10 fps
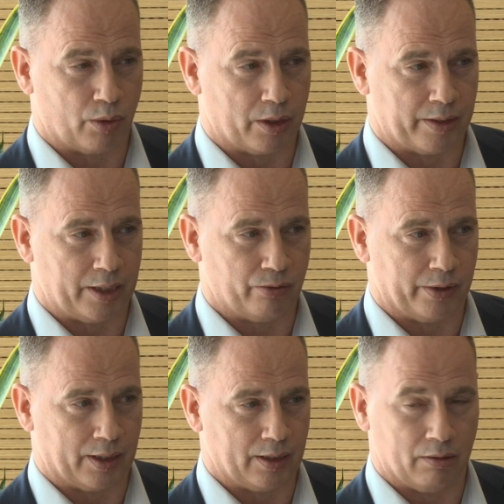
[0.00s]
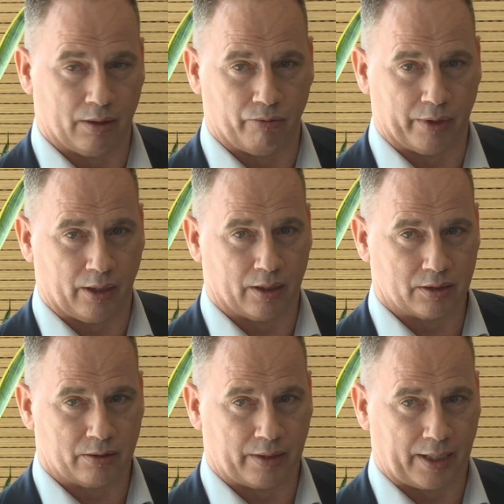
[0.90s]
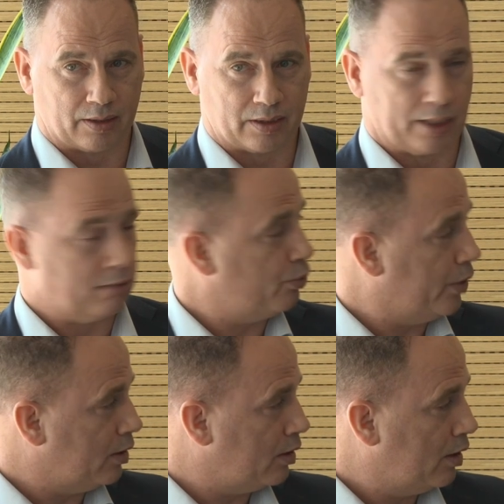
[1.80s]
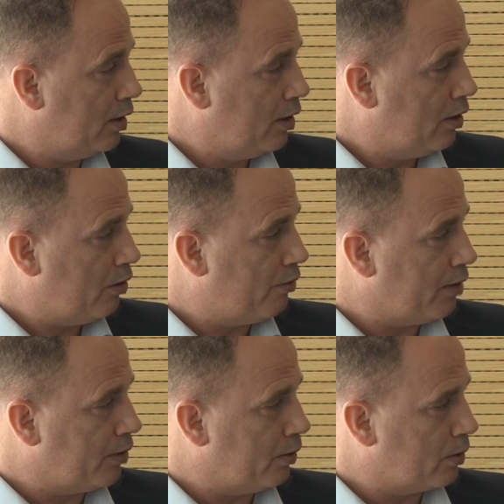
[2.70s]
What are they doing in regards to that second point around the